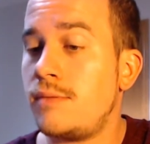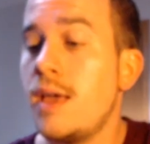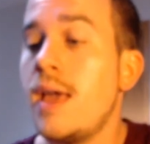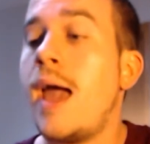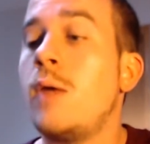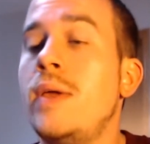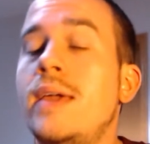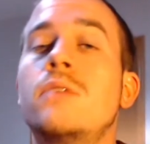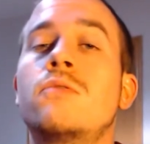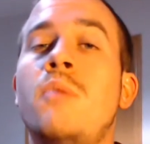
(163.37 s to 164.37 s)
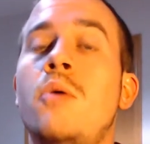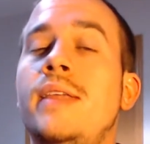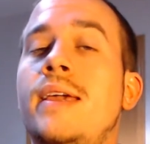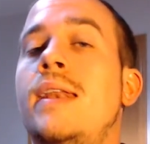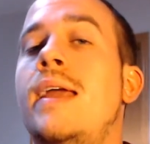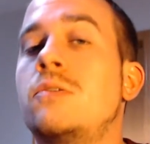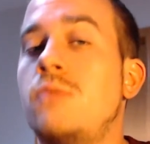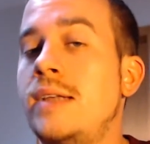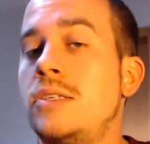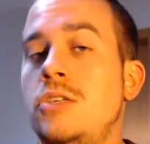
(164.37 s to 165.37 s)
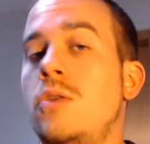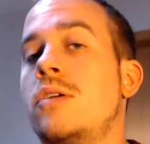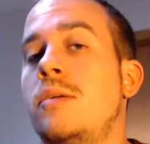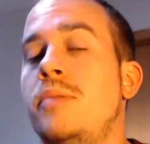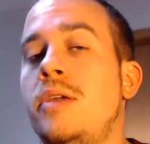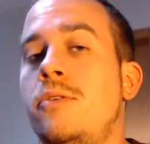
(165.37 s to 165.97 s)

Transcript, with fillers: and we can remotely connect right to your computer